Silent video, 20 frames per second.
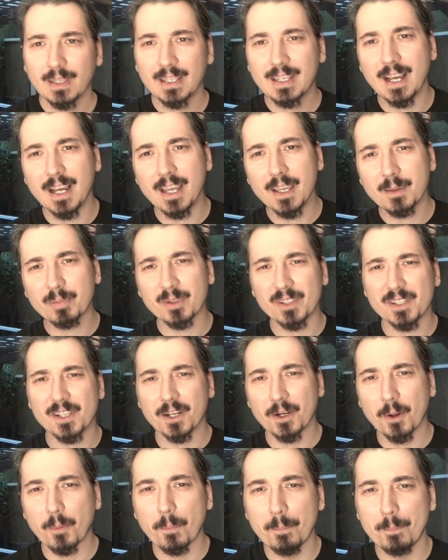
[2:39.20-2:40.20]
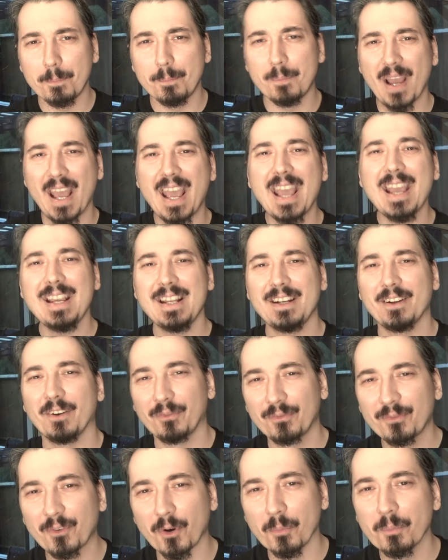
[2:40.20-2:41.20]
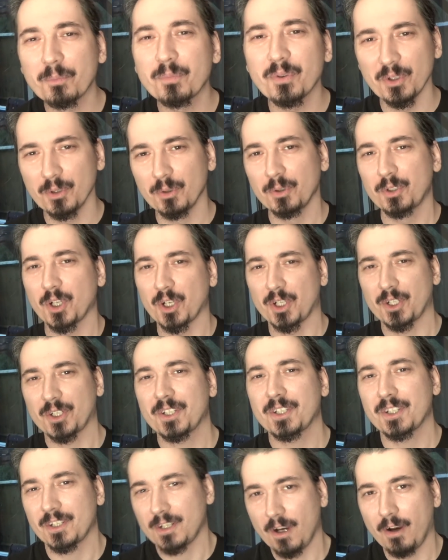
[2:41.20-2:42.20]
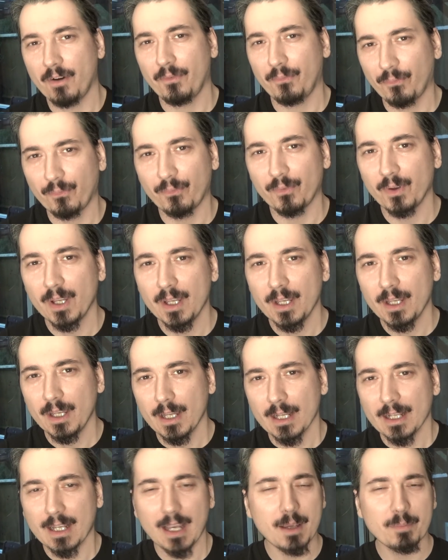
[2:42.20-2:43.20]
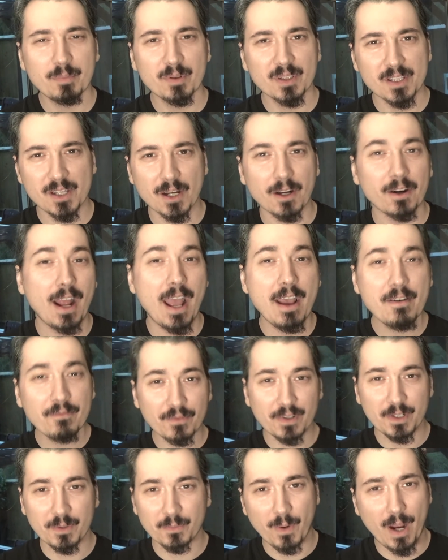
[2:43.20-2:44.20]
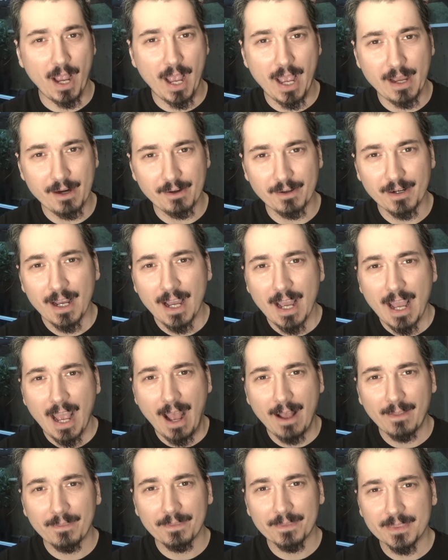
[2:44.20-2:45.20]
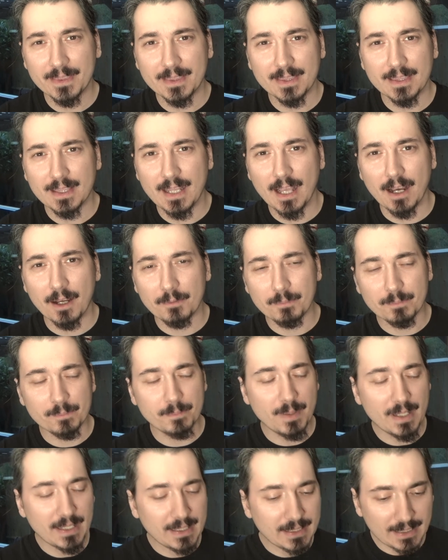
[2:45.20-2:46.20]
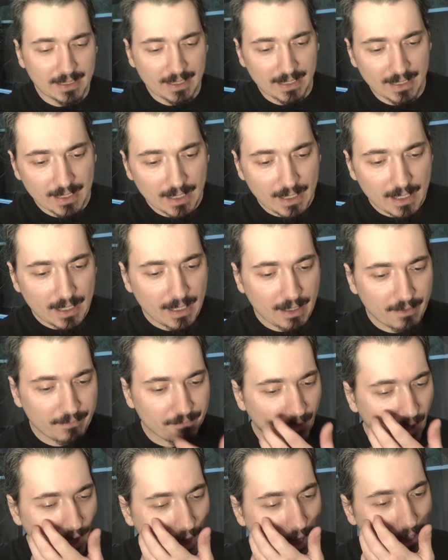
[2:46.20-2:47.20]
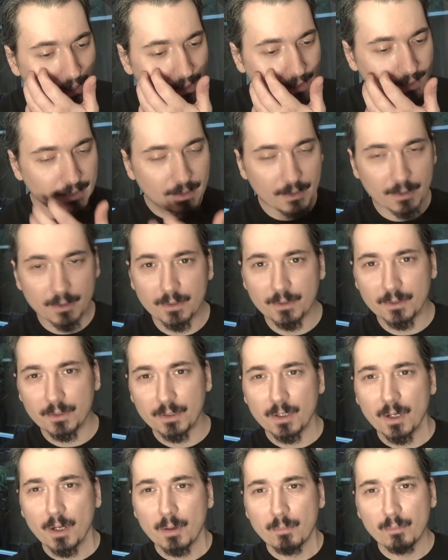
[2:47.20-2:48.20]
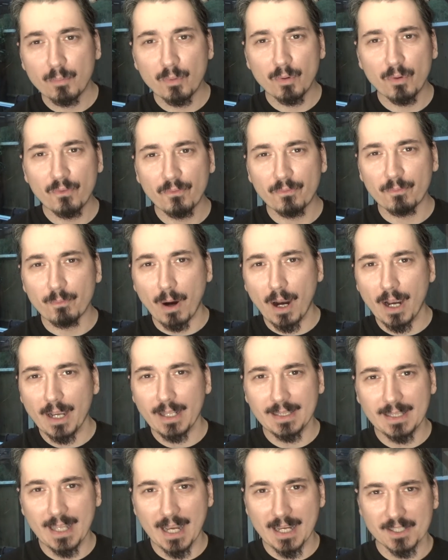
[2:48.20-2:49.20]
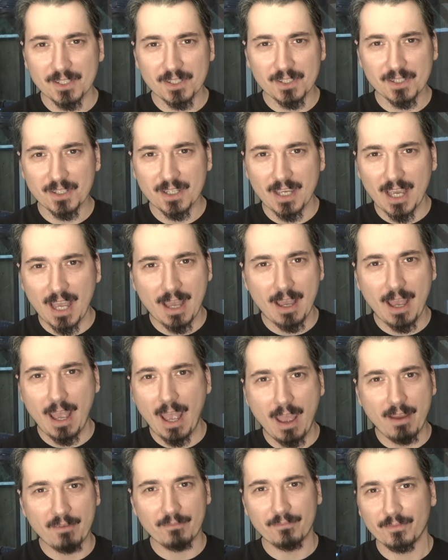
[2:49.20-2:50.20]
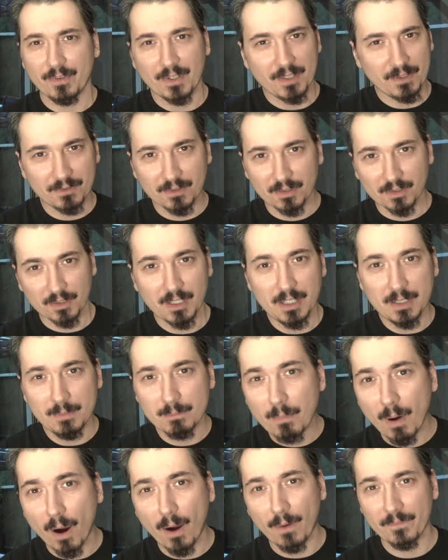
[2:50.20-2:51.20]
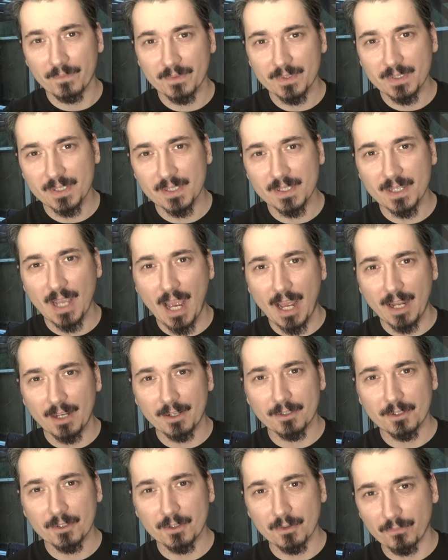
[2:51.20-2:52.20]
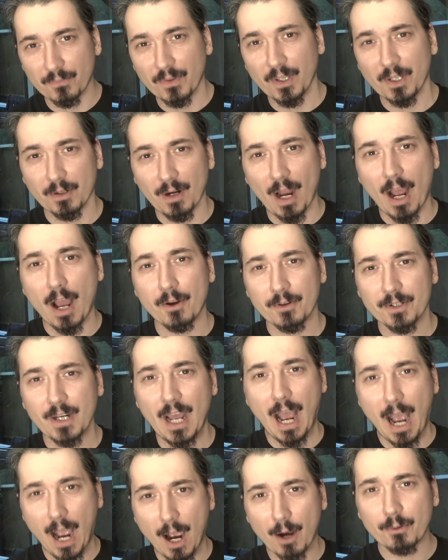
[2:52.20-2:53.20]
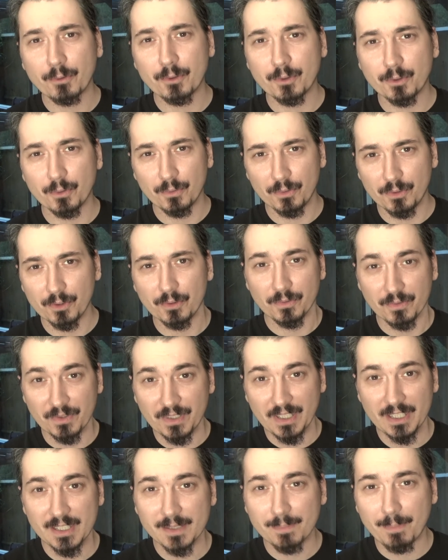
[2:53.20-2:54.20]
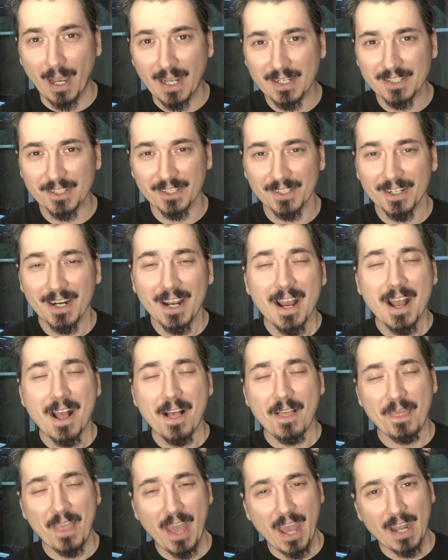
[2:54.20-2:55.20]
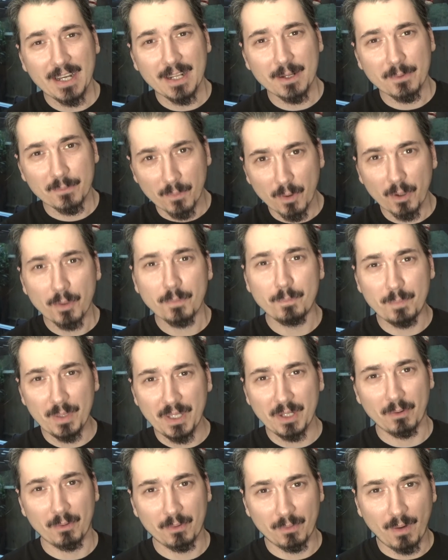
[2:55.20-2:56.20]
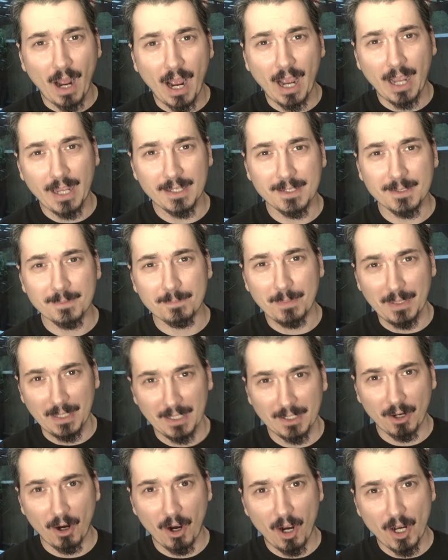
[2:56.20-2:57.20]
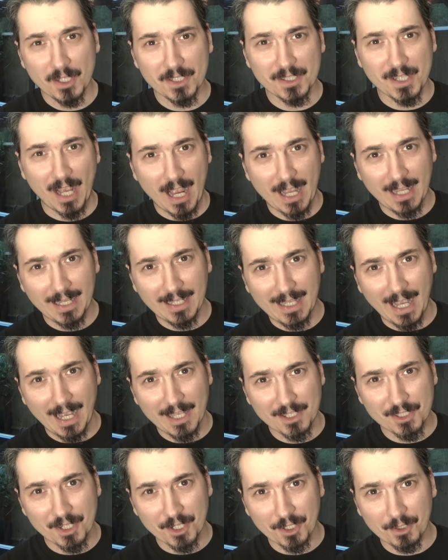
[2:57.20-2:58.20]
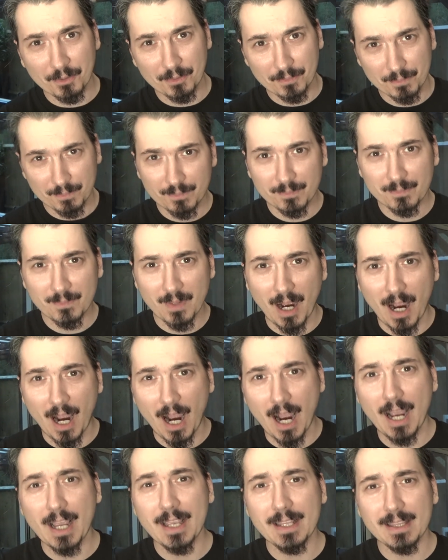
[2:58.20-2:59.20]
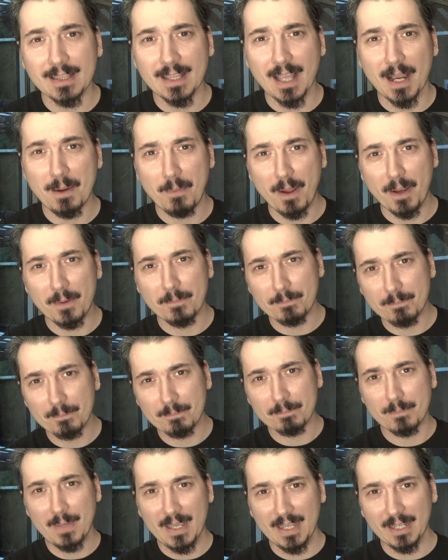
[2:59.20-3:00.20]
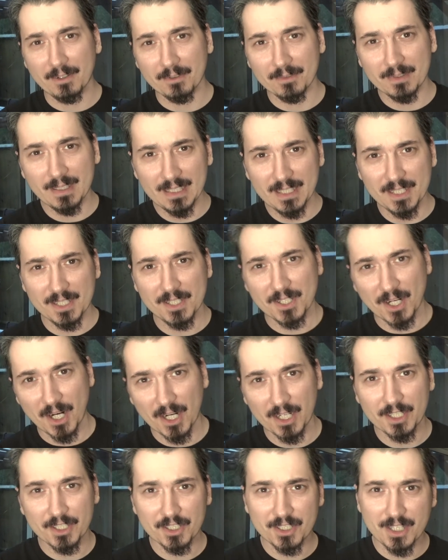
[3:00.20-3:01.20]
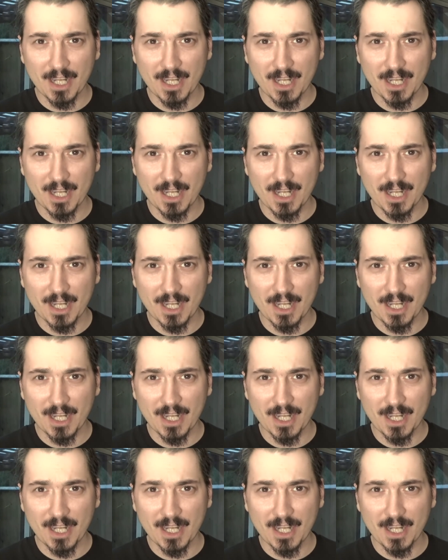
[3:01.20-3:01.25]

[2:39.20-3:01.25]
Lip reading: Cables are the bane of computer stuff. Cables are everywhere, and admittedly, if I didn't move my desk every 3 months and to figure out how to do things better, then it would be alright, because I guess I could hide them and make a really stylish